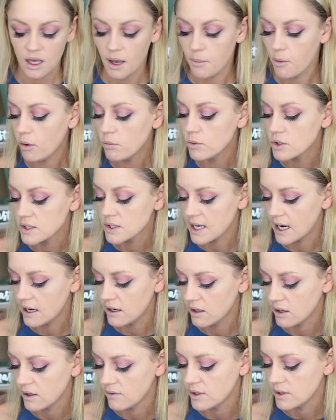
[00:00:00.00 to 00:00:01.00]
I'm almost
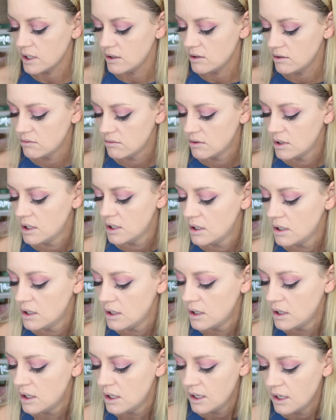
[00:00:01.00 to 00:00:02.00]
out of it.
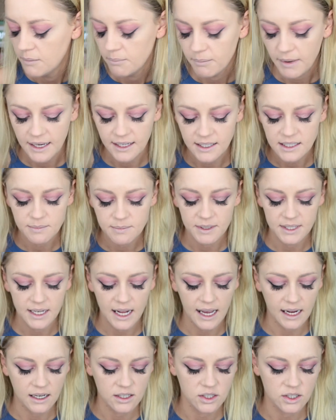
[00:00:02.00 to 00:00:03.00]
My husband
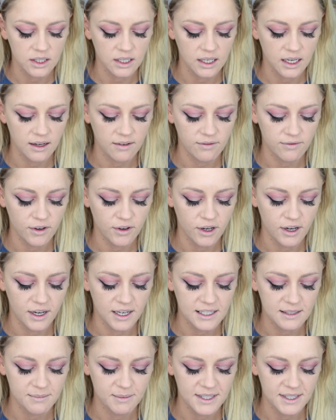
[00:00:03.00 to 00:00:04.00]
actually, for
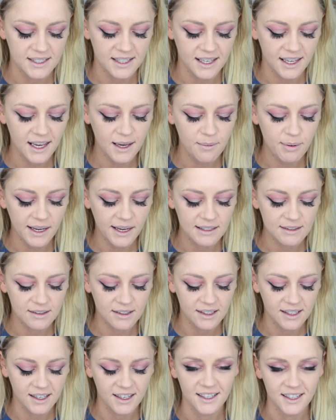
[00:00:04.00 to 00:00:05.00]
Christmas, like he pays
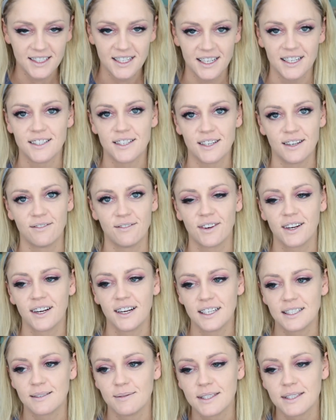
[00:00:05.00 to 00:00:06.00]
really good attention. For
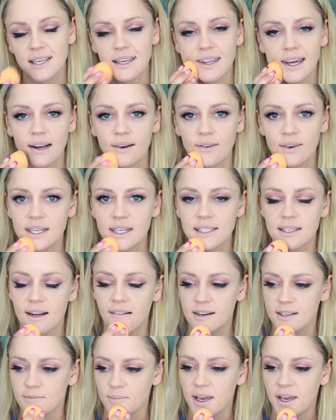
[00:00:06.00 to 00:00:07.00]
Christmas, he like
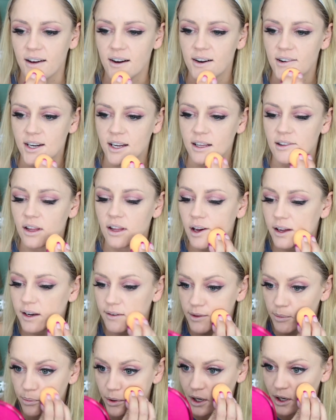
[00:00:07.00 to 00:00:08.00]
restocked me on a lot
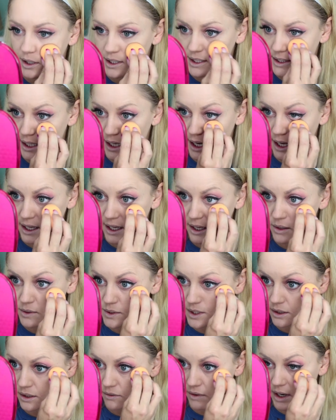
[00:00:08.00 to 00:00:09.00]
of the products that I
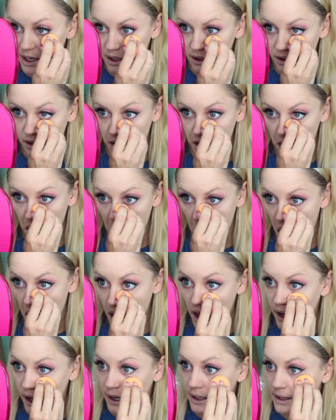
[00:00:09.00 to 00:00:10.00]
use on the regular,
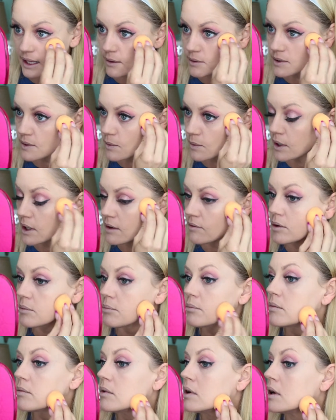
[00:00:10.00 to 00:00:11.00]
and that was one of
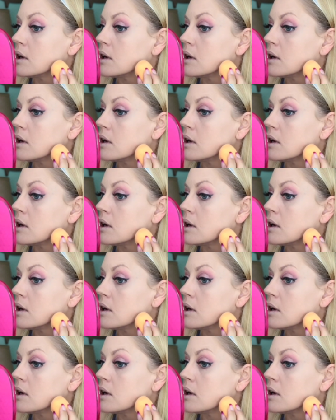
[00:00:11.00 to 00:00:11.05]
them.